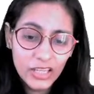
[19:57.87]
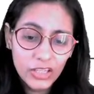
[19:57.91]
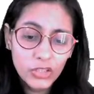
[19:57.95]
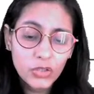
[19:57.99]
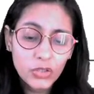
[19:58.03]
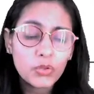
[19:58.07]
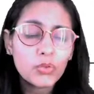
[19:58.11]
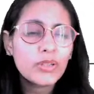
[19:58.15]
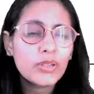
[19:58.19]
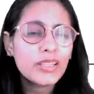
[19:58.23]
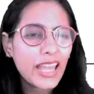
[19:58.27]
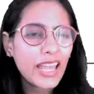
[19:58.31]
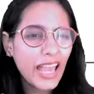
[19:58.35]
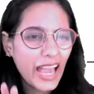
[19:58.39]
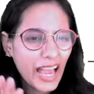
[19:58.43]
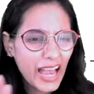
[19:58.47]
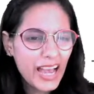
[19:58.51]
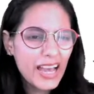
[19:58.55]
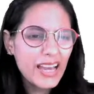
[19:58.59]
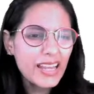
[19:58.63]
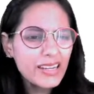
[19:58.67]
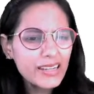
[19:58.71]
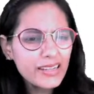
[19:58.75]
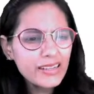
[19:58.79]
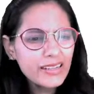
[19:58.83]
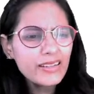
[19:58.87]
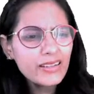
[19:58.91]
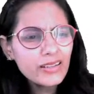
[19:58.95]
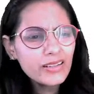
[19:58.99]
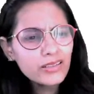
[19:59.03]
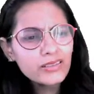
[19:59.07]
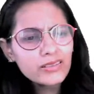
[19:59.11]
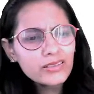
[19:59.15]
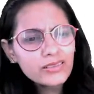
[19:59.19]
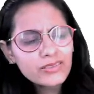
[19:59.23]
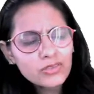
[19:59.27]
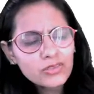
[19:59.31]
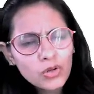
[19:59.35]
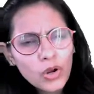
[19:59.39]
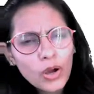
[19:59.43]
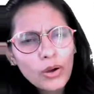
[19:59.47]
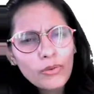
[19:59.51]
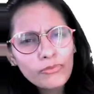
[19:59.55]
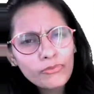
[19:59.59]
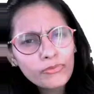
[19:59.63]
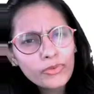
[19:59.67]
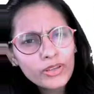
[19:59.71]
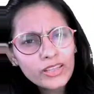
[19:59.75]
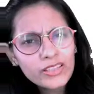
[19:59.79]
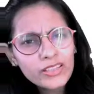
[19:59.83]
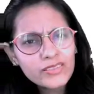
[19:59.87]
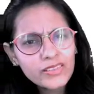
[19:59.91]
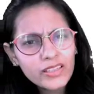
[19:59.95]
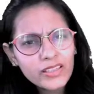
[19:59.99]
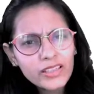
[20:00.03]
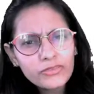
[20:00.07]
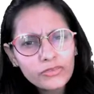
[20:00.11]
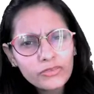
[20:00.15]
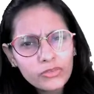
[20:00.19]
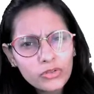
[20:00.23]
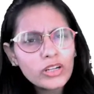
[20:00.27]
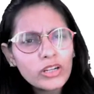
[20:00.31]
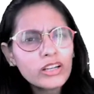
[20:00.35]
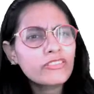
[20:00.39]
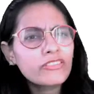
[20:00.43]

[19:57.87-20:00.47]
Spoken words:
You can stop wasting food.